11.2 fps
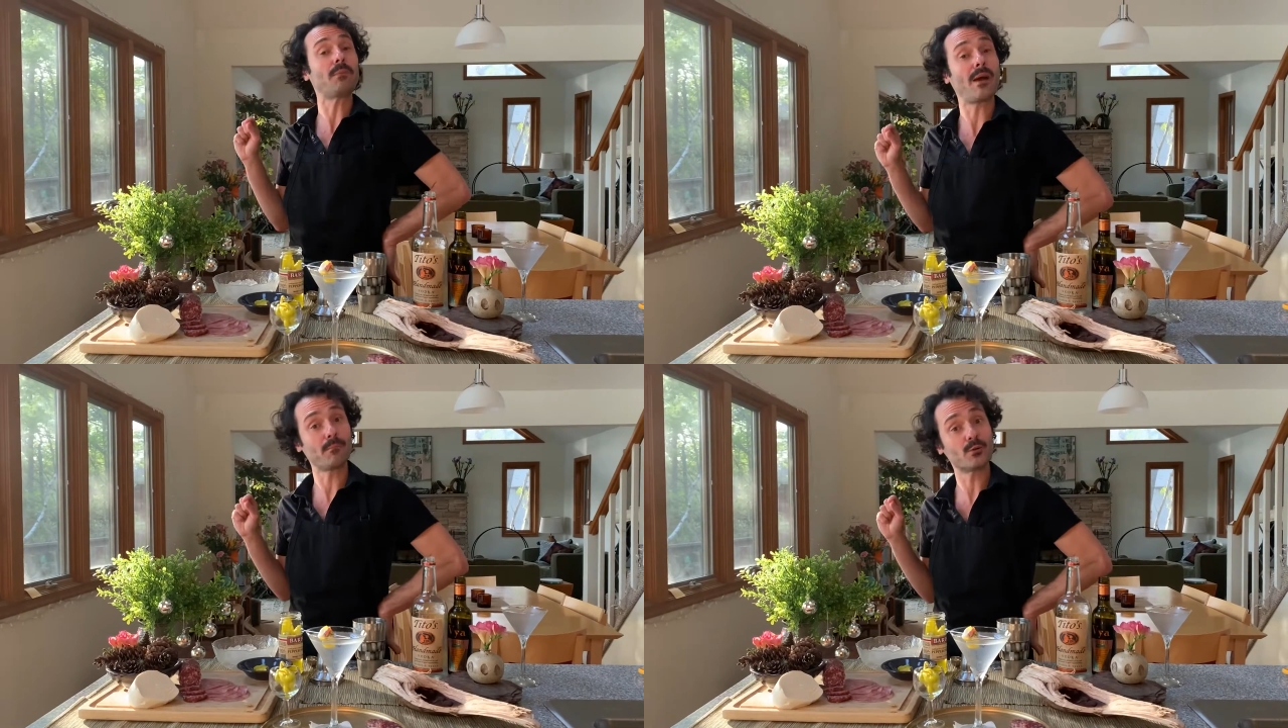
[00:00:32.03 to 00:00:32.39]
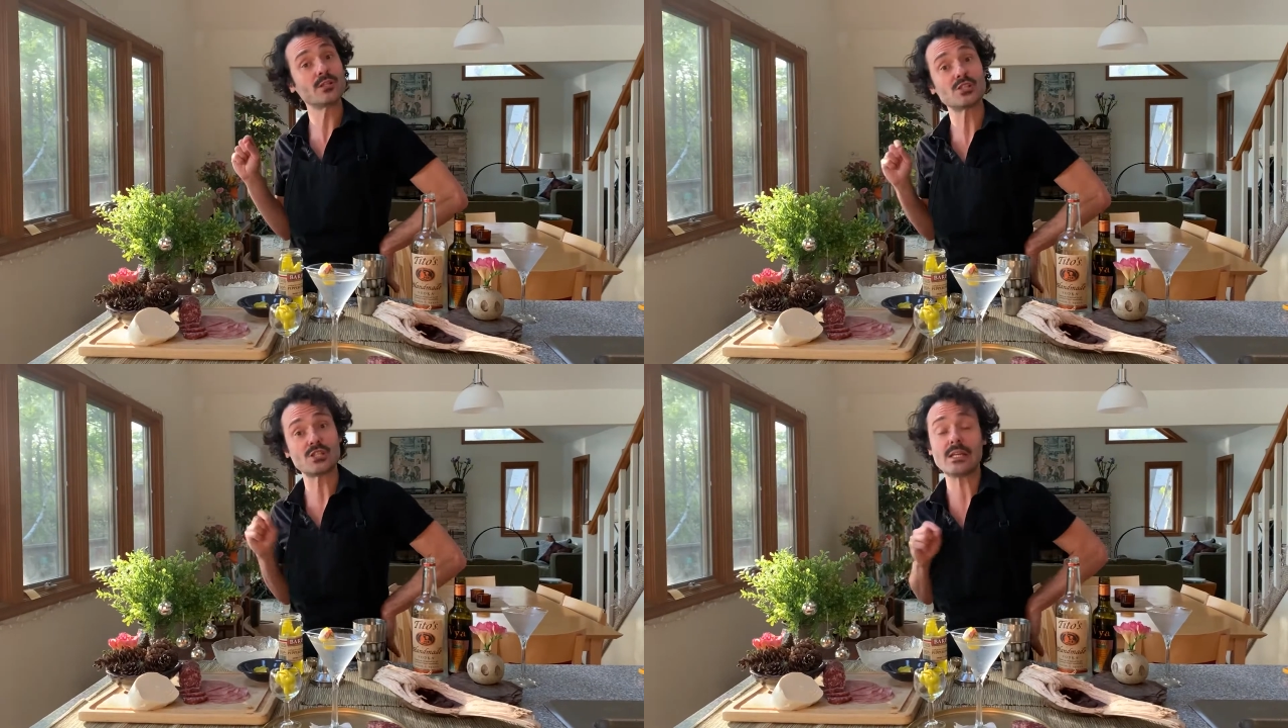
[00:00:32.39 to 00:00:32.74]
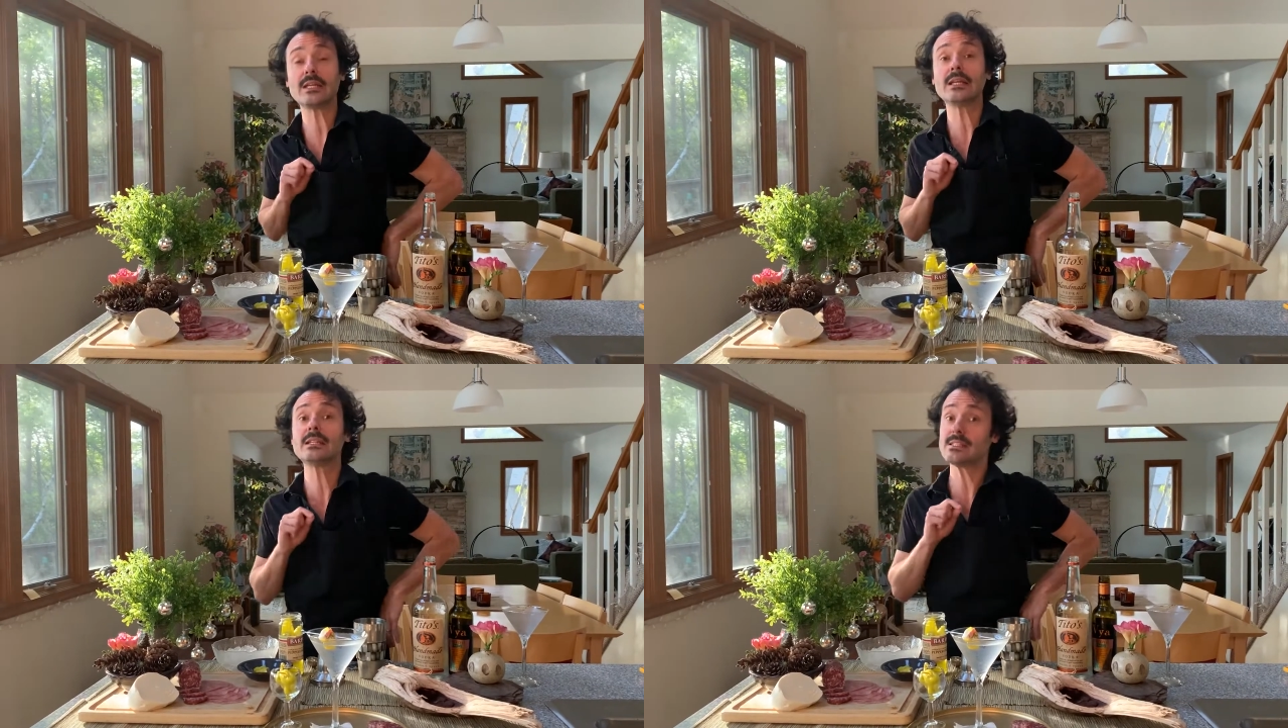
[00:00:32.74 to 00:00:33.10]

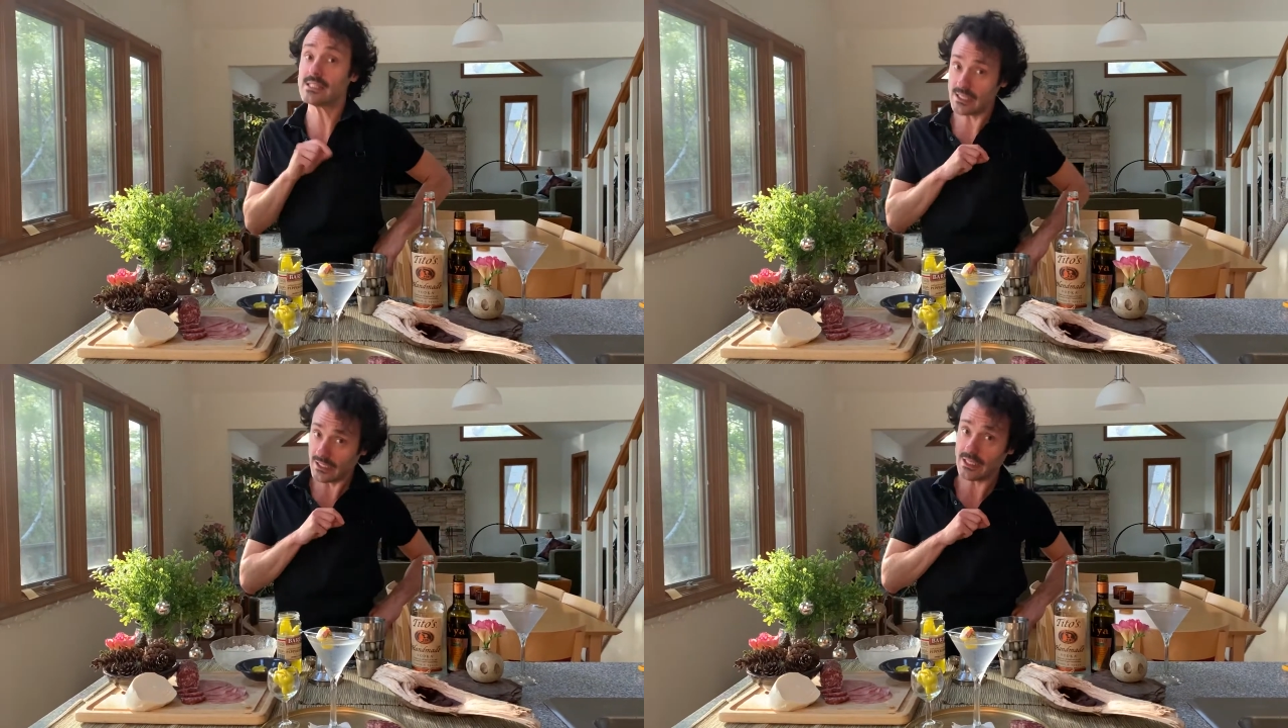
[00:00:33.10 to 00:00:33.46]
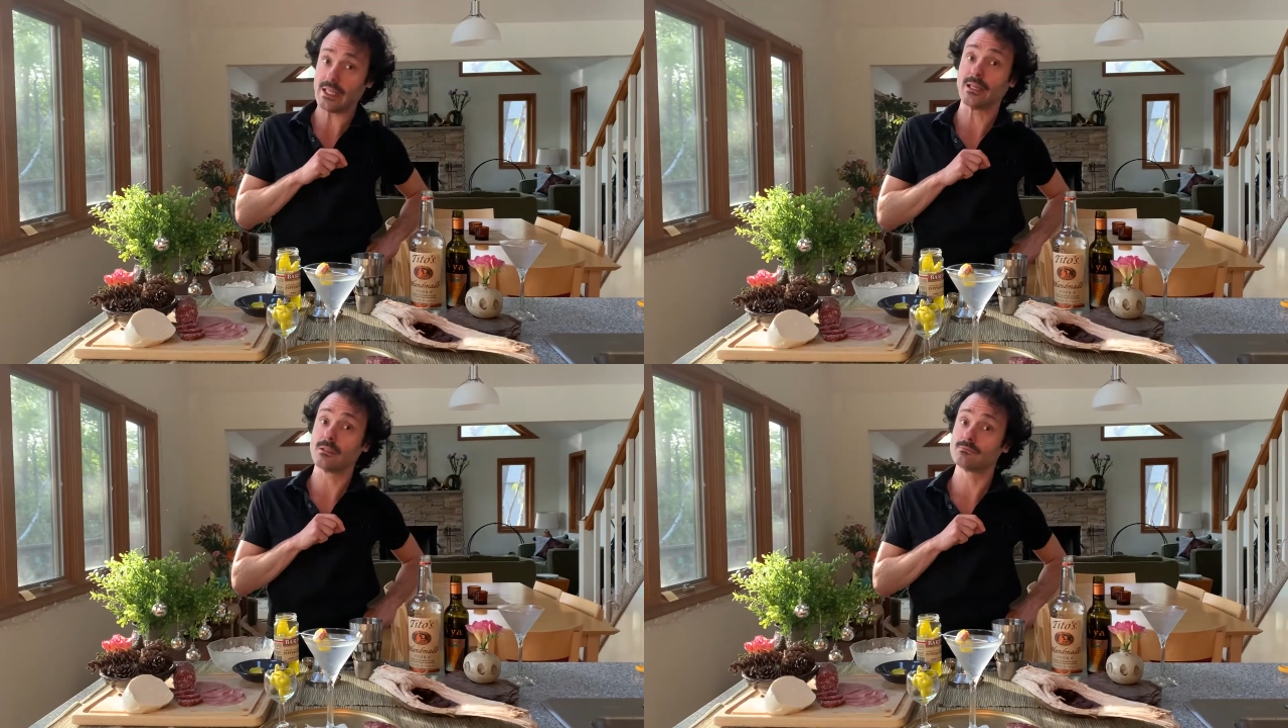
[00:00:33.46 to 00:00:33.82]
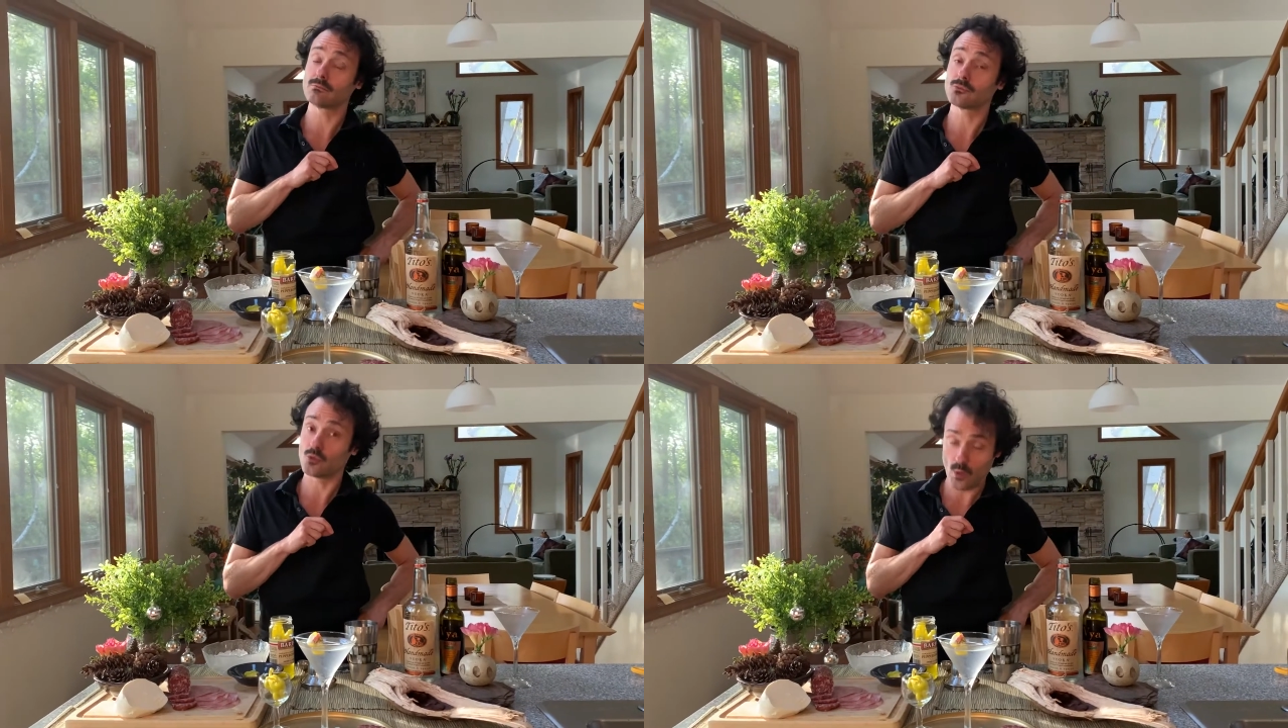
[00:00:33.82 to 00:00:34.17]
Pepperoncini Teeny.
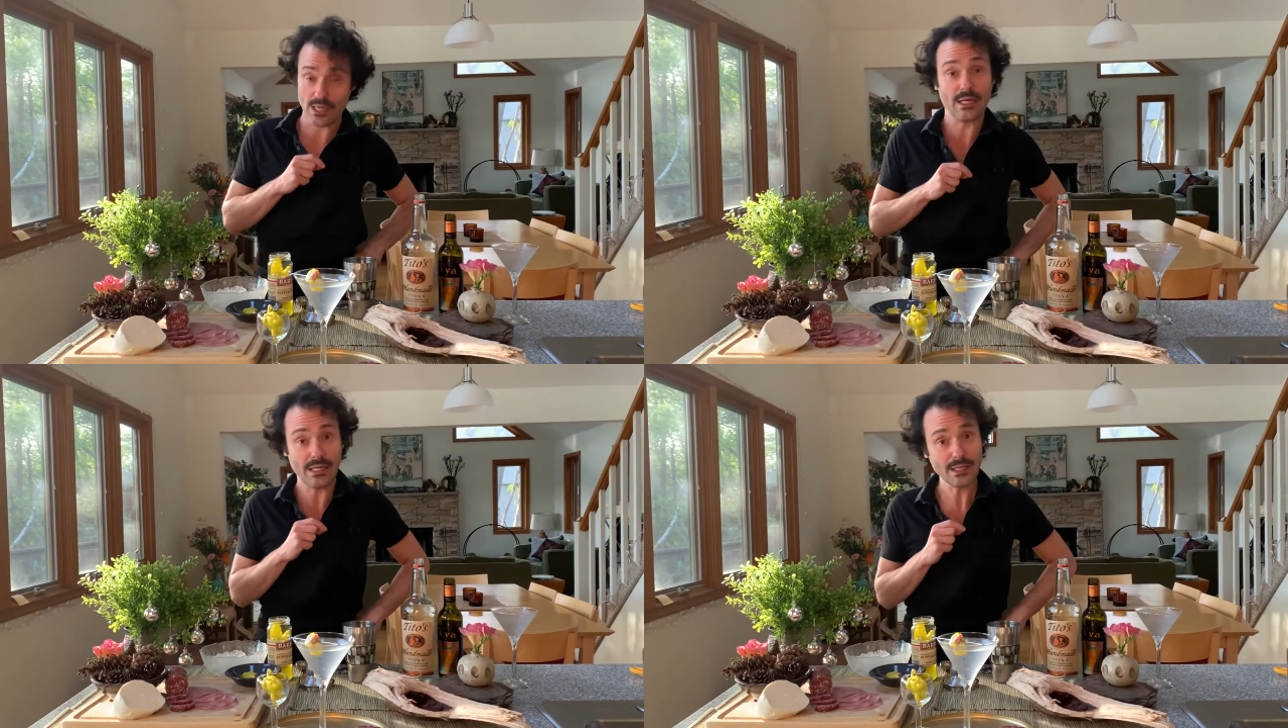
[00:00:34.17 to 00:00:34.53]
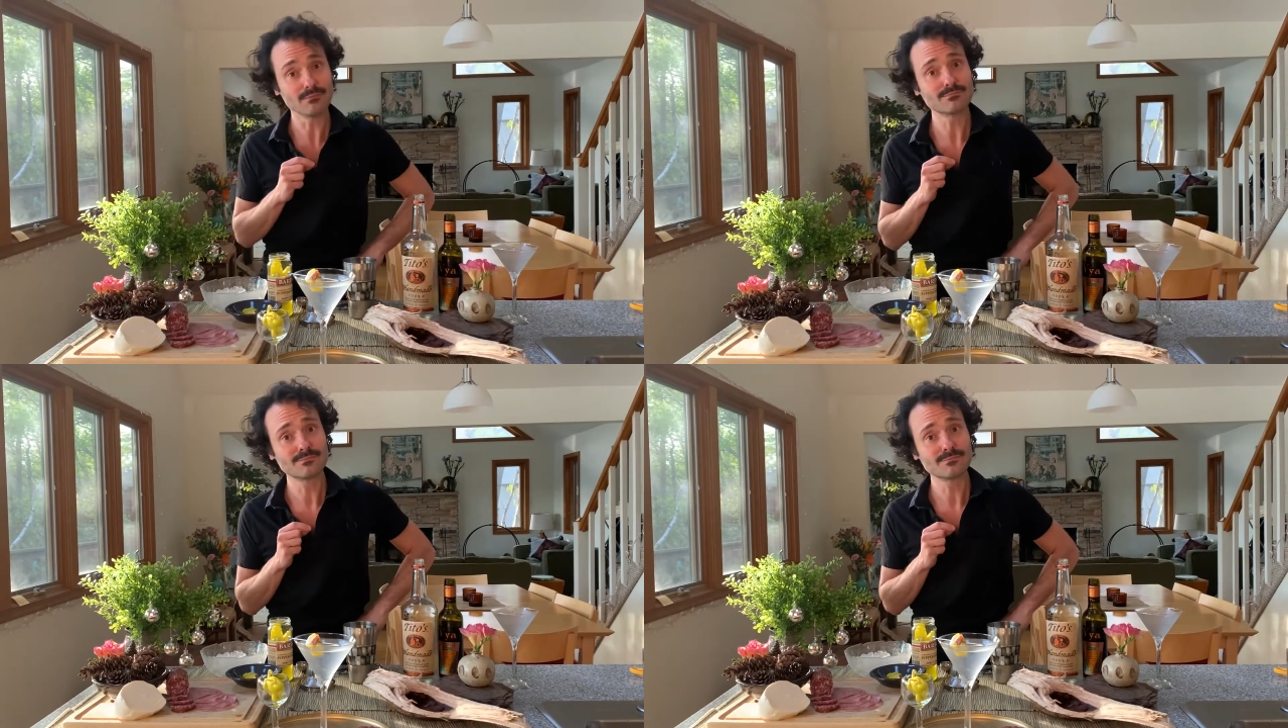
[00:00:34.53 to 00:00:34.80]
Queenie.